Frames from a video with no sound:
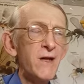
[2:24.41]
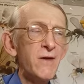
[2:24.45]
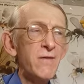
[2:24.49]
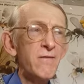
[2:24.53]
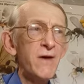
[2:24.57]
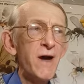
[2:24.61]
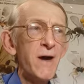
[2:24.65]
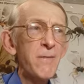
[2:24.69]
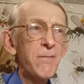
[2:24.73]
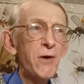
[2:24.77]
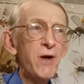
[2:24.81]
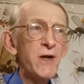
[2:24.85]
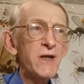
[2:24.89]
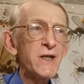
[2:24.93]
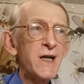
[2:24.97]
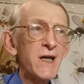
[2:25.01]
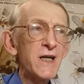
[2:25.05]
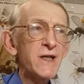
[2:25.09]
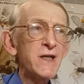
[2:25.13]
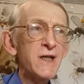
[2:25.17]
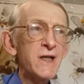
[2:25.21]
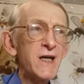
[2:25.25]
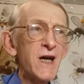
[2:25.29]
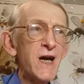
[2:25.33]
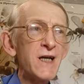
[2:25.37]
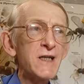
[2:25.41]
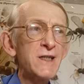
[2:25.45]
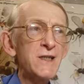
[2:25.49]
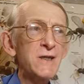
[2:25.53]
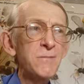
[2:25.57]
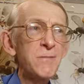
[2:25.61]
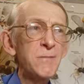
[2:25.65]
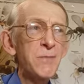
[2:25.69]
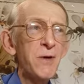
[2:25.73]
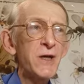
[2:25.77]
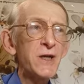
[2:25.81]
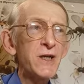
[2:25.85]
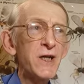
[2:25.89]
They're protecting us,
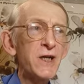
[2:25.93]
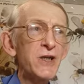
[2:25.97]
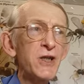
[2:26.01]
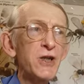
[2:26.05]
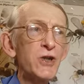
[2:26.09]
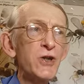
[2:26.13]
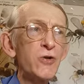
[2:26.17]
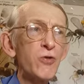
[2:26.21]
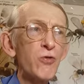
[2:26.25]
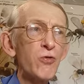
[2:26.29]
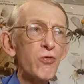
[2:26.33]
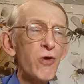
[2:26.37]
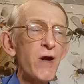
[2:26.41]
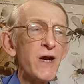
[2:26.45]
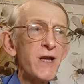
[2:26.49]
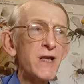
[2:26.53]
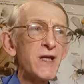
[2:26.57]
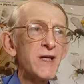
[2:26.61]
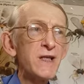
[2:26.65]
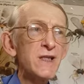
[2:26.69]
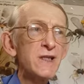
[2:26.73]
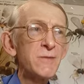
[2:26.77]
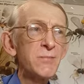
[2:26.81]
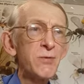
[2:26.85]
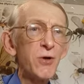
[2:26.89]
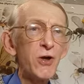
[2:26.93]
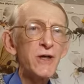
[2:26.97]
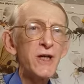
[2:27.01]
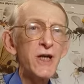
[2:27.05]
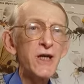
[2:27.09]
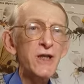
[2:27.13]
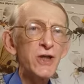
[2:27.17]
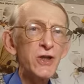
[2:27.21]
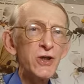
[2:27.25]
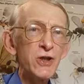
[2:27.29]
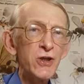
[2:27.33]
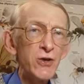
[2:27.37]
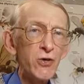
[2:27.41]
protecting Ukrainians,
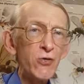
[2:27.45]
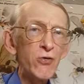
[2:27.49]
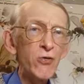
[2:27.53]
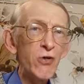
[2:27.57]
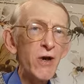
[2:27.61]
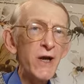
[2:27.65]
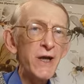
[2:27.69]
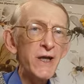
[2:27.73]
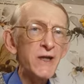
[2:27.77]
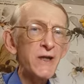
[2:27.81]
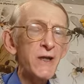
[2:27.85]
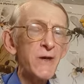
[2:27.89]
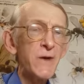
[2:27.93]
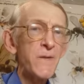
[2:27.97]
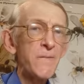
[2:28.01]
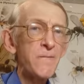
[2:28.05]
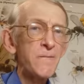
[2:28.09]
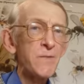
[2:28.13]
protecting Ukraine